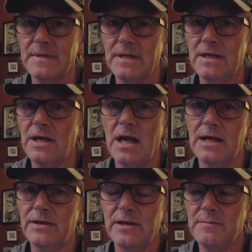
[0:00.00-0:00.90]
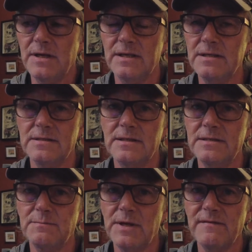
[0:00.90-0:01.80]
I got to admit, he's
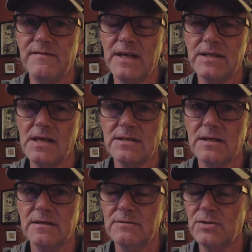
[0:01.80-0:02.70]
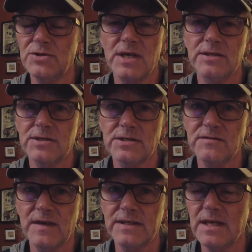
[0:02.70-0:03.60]
playing fantastic. Josh Anderson's
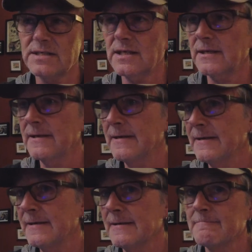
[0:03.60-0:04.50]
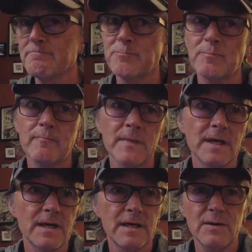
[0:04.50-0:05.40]
fantastic.
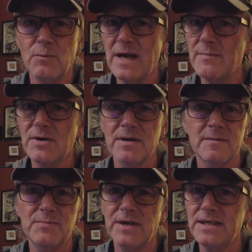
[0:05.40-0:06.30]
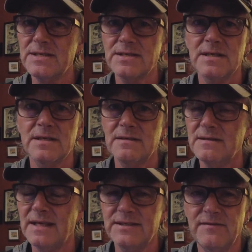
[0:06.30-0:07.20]
Weber, Price,
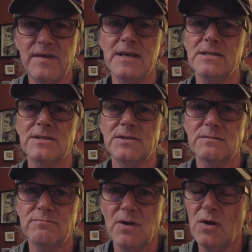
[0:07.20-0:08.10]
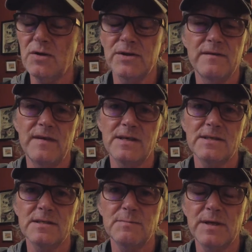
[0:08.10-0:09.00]
that defence, all of the defence
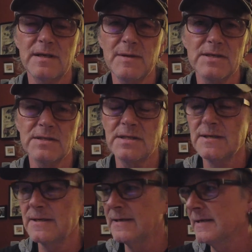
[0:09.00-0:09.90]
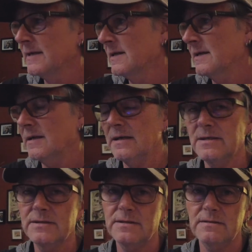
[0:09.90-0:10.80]
is playing amazing.
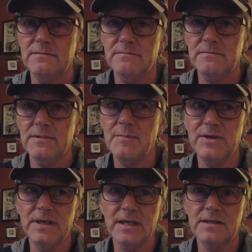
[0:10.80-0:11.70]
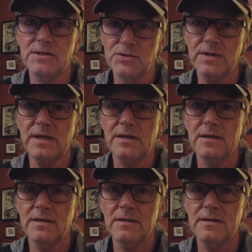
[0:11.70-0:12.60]
And how about Nick Suzuki?
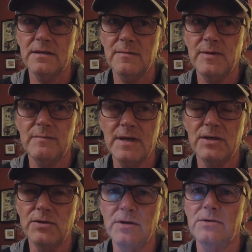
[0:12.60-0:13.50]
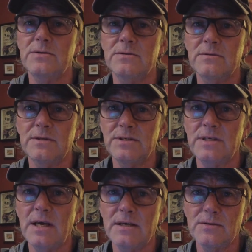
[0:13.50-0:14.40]
I mean, my goodness, this
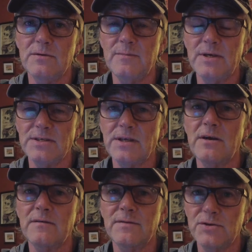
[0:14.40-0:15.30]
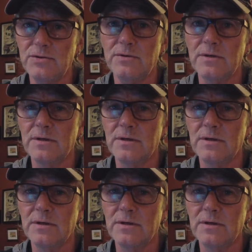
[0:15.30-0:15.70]
guy is going to be a star for sure.